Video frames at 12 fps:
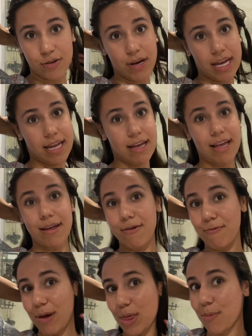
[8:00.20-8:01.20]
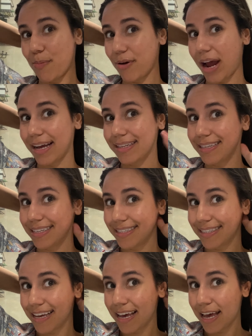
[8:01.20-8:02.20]
it with
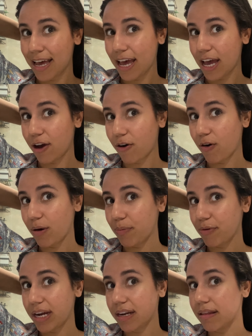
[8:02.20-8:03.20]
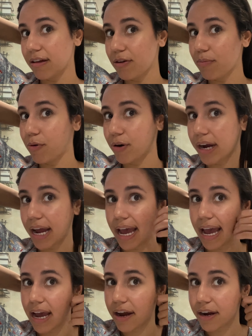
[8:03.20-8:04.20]
practice. Incorporate a little more
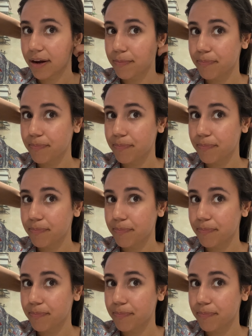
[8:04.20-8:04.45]
hair,